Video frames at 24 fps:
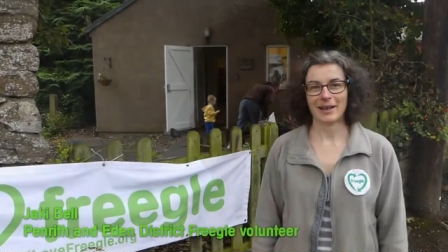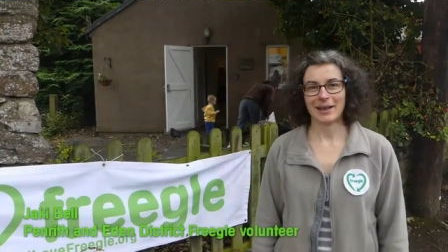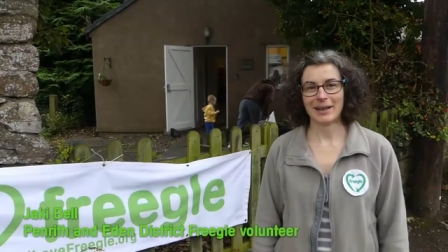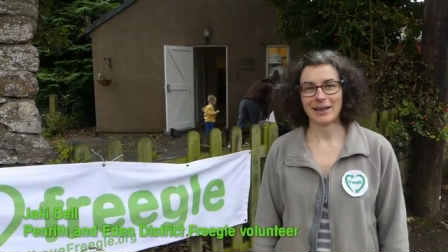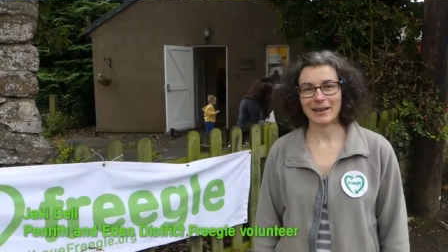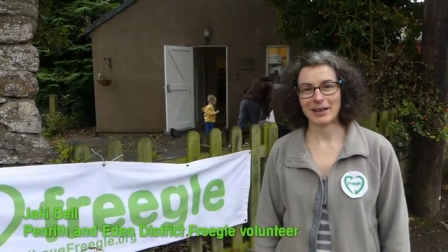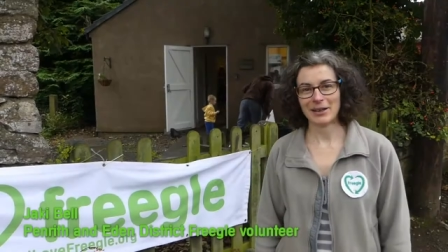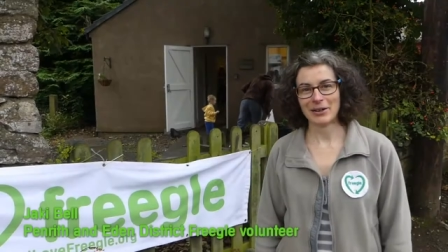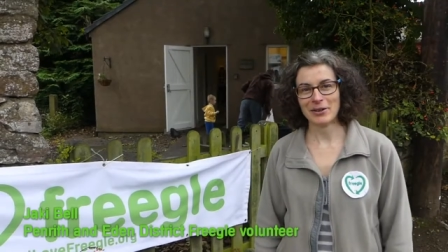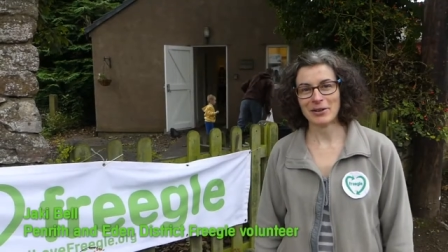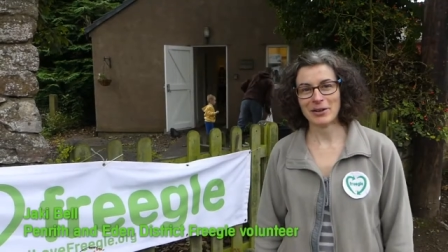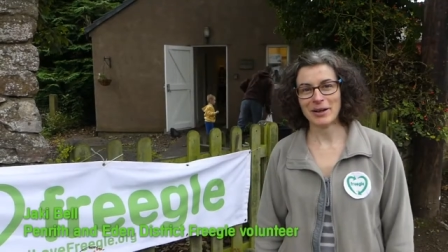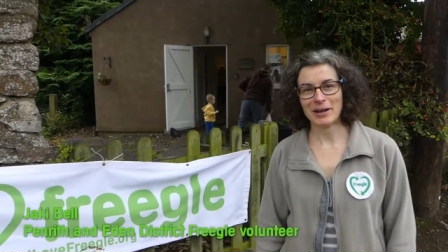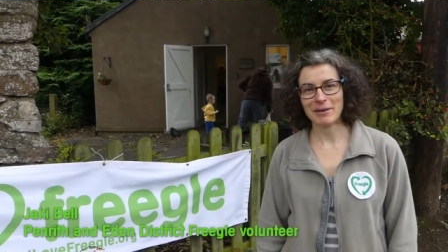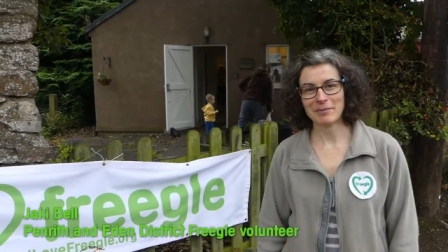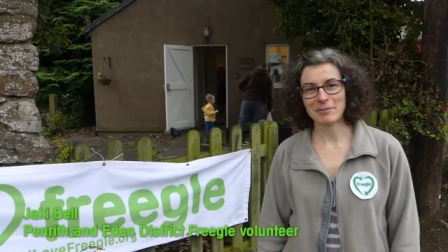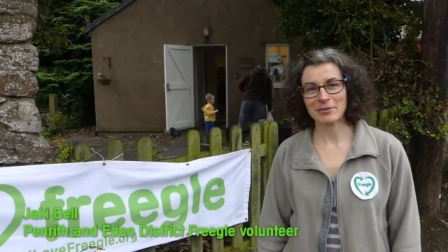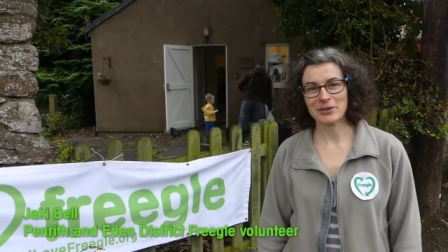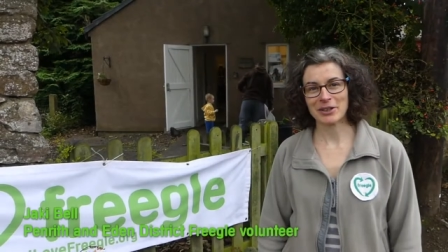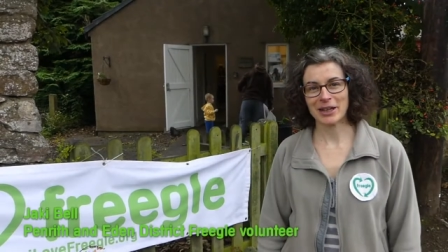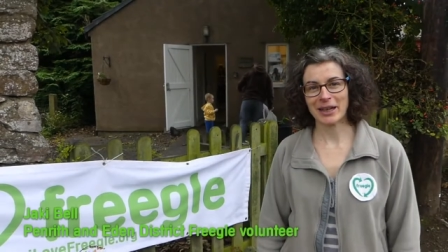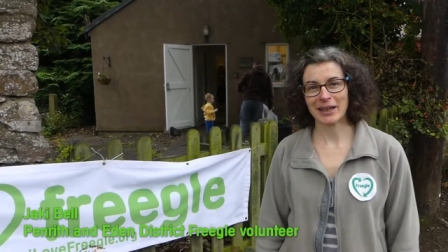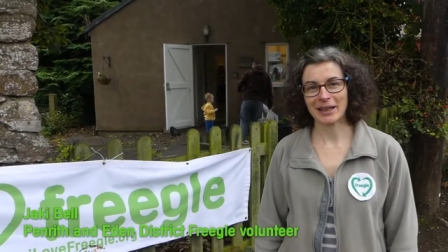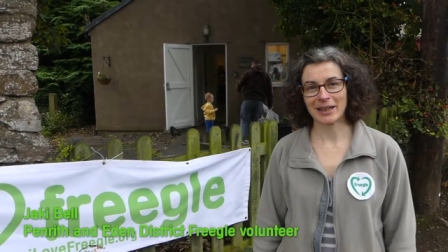Hello,
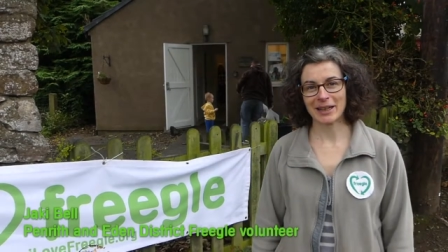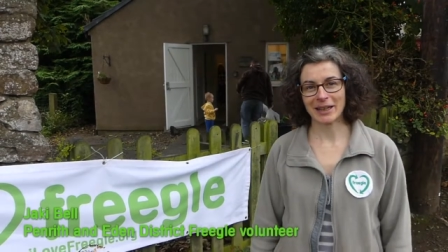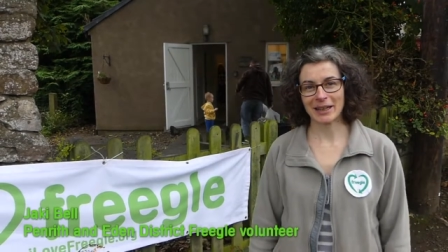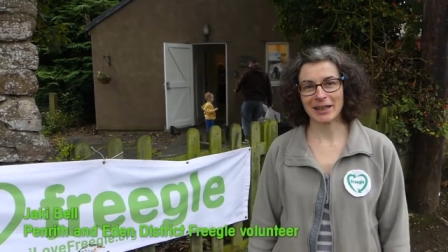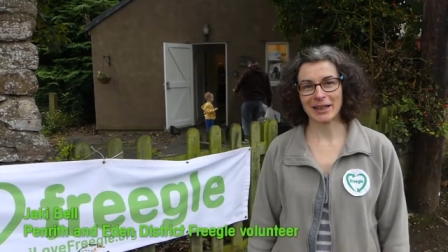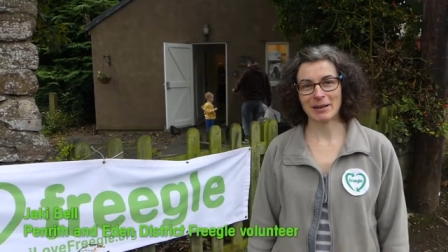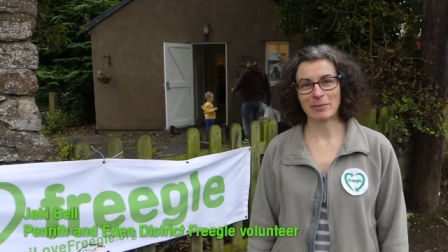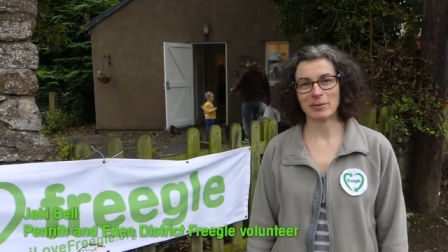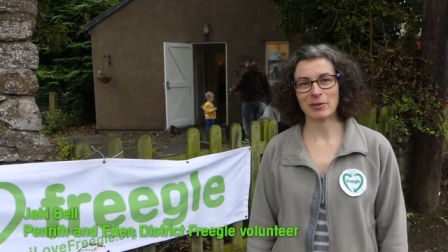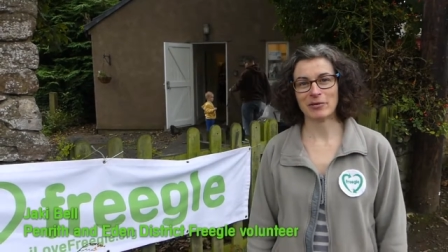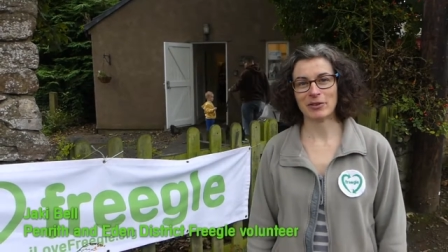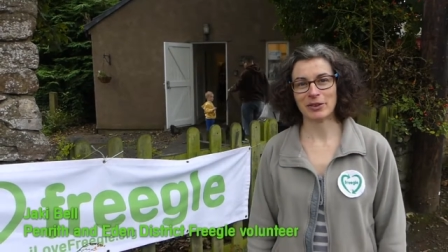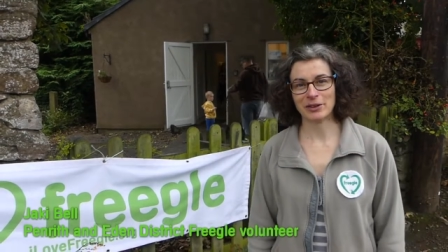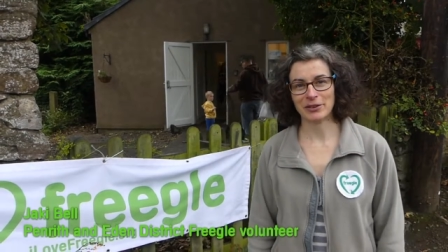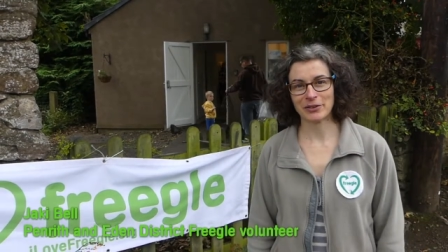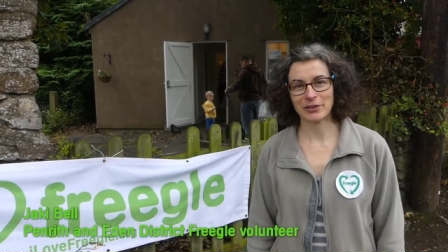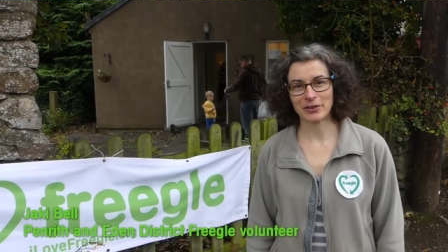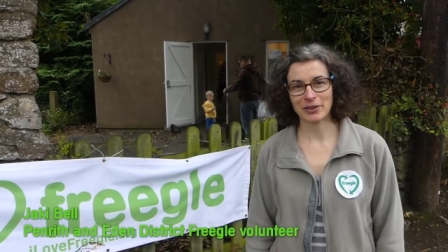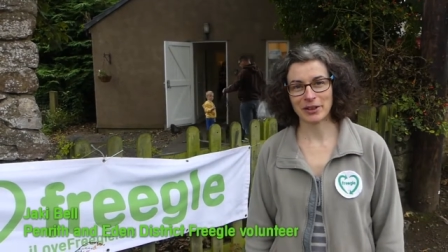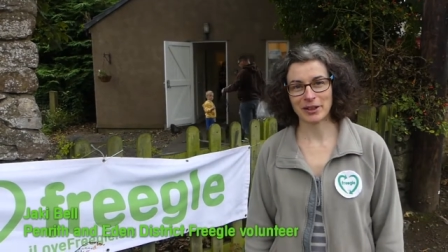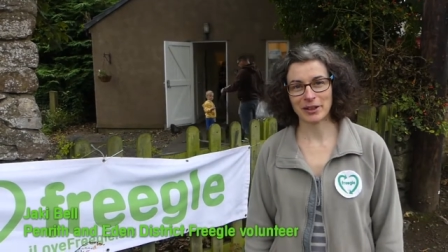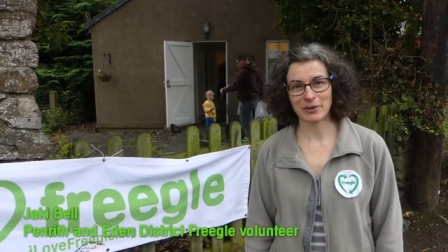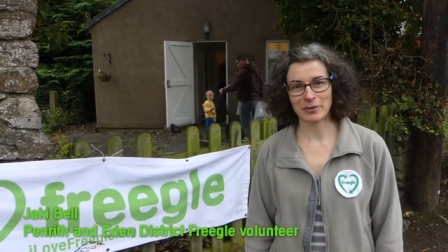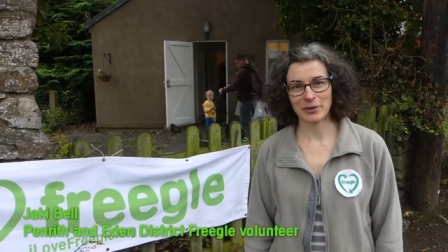I'm Jackie. I'm a
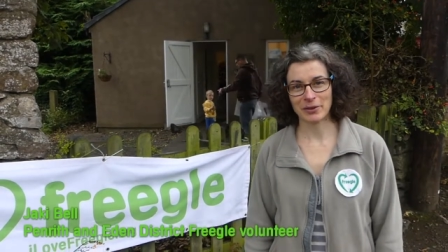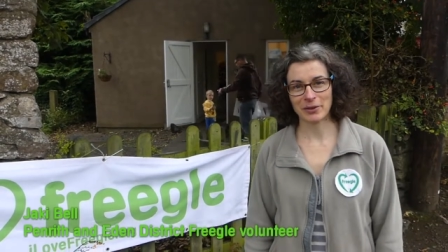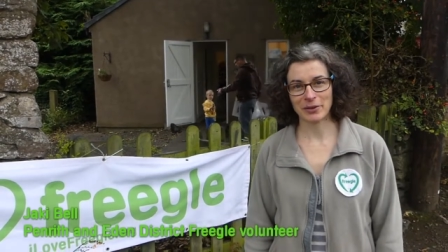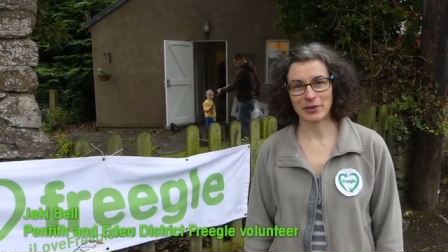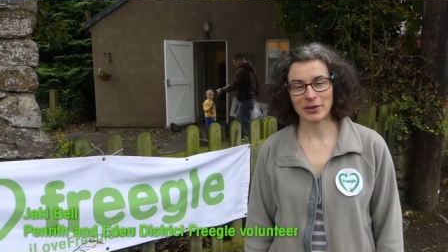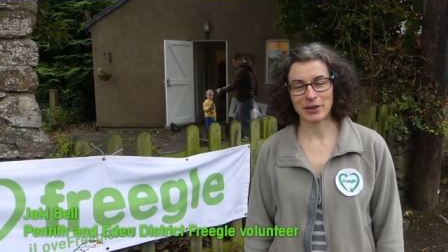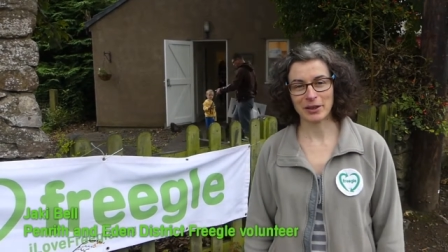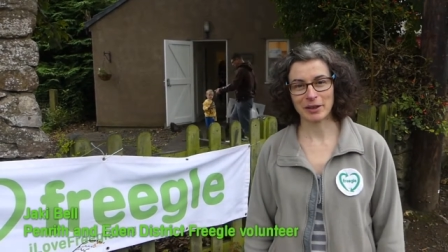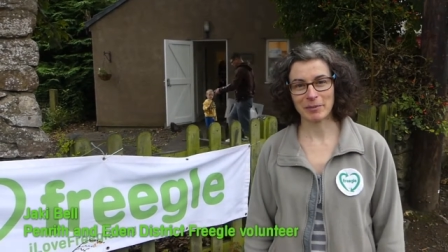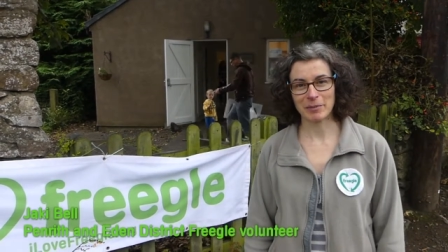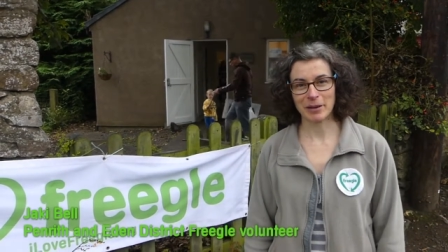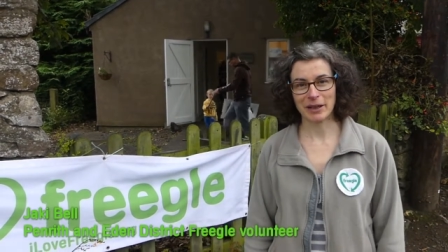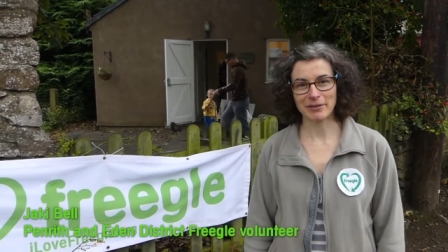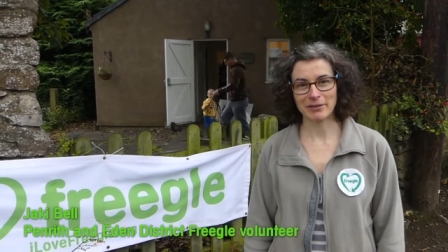volunteer with the